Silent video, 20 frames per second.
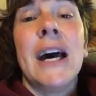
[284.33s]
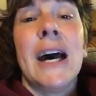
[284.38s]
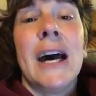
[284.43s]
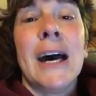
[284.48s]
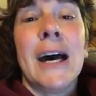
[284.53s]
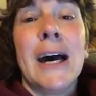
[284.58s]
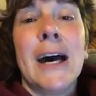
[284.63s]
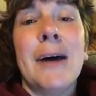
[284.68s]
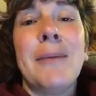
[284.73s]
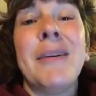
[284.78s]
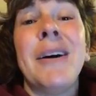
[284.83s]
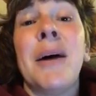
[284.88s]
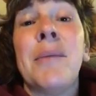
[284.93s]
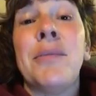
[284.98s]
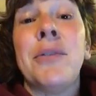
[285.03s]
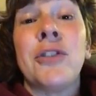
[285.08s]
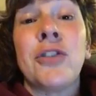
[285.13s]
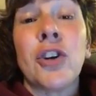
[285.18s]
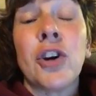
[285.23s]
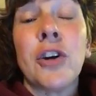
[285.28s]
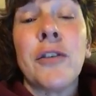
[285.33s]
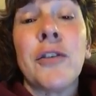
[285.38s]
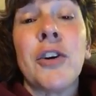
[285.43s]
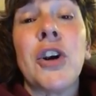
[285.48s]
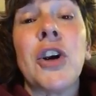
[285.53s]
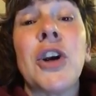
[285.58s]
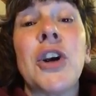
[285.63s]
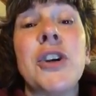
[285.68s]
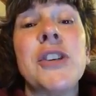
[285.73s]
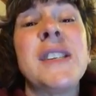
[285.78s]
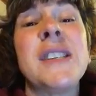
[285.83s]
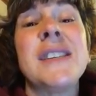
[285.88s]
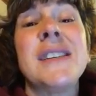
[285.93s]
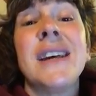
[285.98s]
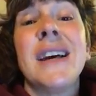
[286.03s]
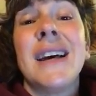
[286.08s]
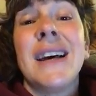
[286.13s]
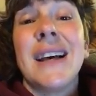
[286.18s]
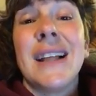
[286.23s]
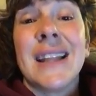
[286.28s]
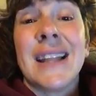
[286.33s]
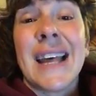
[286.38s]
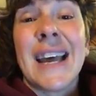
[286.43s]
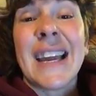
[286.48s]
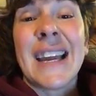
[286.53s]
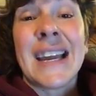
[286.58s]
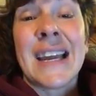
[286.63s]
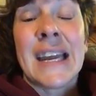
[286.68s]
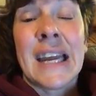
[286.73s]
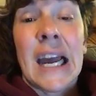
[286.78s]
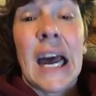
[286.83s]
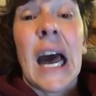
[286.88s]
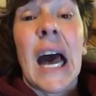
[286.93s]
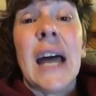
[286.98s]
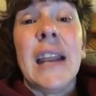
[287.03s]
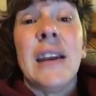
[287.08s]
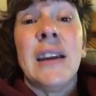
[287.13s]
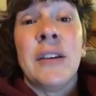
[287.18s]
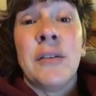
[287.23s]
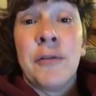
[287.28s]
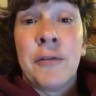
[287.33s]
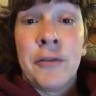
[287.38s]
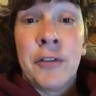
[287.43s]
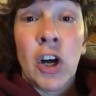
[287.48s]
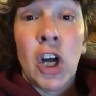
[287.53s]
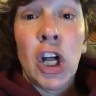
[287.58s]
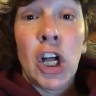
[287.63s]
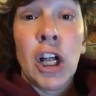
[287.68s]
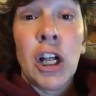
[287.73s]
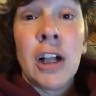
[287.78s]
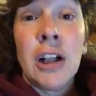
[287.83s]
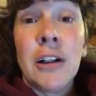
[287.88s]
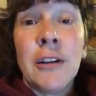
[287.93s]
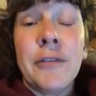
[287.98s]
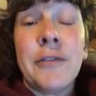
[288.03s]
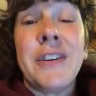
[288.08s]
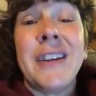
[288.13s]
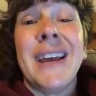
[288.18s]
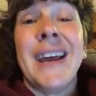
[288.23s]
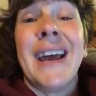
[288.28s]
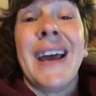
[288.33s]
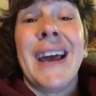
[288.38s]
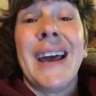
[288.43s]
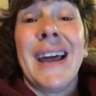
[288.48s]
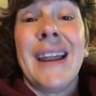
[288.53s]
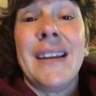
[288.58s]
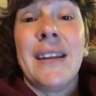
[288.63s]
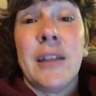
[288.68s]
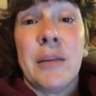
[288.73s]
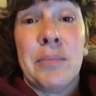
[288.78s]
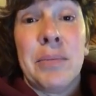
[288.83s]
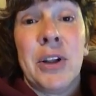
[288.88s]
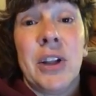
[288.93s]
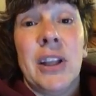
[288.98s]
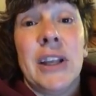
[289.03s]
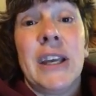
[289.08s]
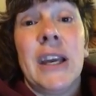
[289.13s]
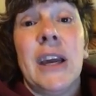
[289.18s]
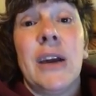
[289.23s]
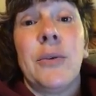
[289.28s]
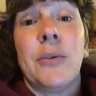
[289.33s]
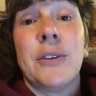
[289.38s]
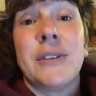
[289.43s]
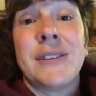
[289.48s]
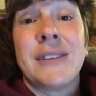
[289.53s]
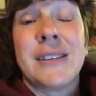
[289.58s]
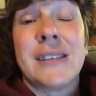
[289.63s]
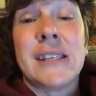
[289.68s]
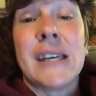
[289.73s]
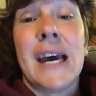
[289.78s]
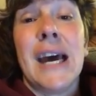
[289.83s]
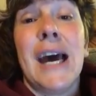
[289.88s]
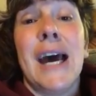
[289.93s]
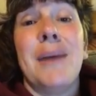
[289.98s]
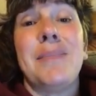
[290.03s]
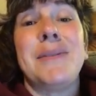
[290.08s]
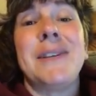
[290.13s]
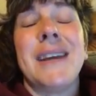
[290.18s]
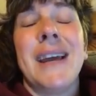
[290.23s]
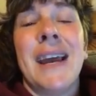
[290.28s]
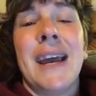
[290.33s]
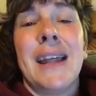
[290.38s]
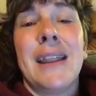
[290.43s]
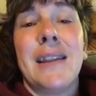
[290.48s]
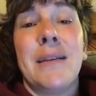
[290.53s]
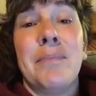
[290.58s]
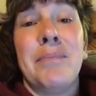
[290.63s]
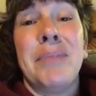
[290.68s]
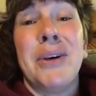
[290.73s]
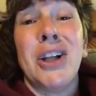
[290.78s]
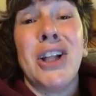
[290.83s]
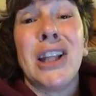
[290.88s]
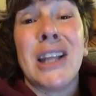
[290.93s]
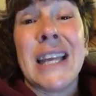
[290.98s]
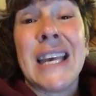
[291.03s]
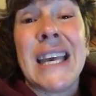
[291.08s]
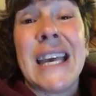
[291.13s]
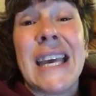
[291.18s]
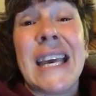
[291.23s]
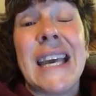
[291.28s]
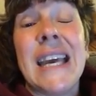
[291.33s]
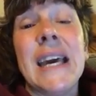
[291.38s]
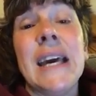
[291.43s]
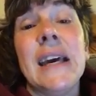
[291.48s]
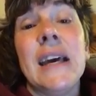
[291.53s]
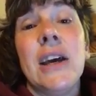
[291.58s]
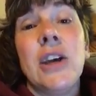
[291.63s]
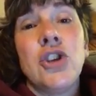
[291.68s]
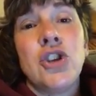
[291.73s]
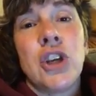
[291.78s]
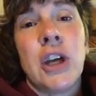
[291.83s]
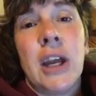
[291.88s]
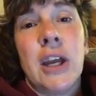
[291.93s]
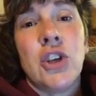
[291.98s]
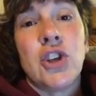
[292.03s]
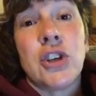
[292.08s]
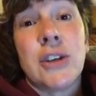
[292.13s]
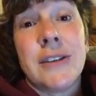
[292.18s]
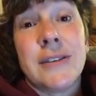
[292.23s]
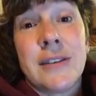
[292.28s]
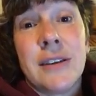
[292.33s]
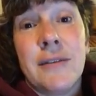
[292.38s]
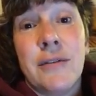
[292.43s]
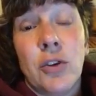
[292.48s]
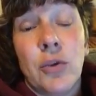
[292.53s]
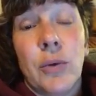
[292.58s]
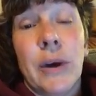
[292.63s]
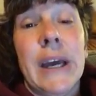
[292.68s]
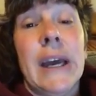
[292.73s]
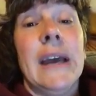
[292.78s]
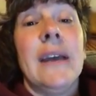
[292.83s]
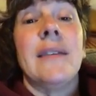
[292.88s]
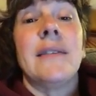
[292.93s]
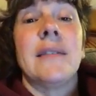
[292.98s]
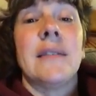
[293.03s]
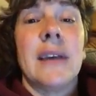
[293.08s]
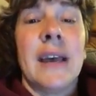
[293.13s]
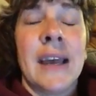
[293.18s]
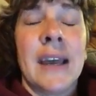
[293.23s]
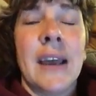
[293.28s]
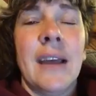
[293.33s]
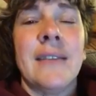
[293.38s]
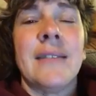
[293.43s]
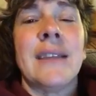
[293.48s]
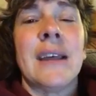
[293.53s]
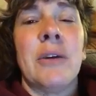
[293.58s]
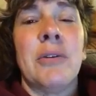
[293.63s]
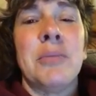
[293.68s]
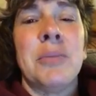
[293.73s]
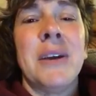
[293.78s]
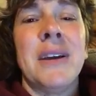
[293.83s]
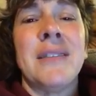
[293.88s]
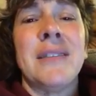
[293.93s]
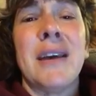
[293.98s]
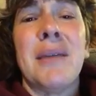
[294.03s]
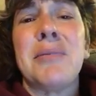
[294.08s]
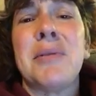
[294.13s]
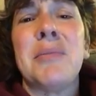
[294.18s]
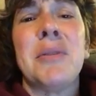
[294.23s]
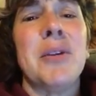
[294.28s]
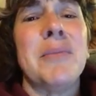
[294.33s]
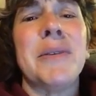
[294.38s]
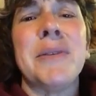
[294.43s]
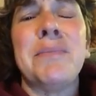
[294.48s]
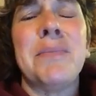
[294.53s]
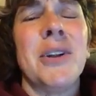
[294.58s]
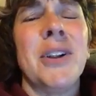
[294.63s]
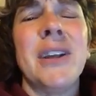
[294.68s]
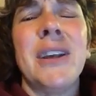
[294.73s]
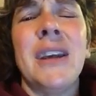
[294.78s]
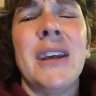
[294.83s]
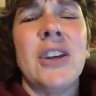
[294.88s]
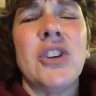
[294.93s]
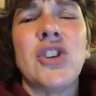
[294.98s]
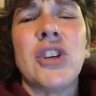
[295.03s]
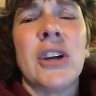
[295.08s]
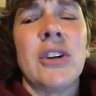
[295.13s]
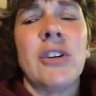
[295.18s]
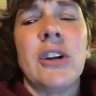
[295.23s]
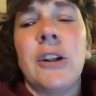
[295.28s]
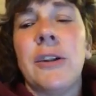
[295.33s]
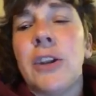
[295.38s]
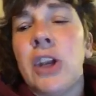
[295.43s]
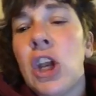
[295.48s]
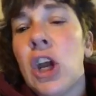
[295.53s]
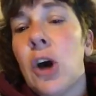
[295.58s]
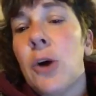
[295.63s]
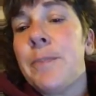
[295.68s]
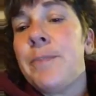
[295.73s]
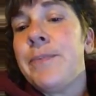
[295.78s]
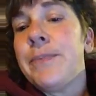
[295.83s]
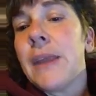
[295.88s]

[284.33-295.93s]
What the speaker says: Observers like got involved, and the bullying was stopped, and the bully changed his evil ways. I guess that would be acceptable, but bullying in general, no.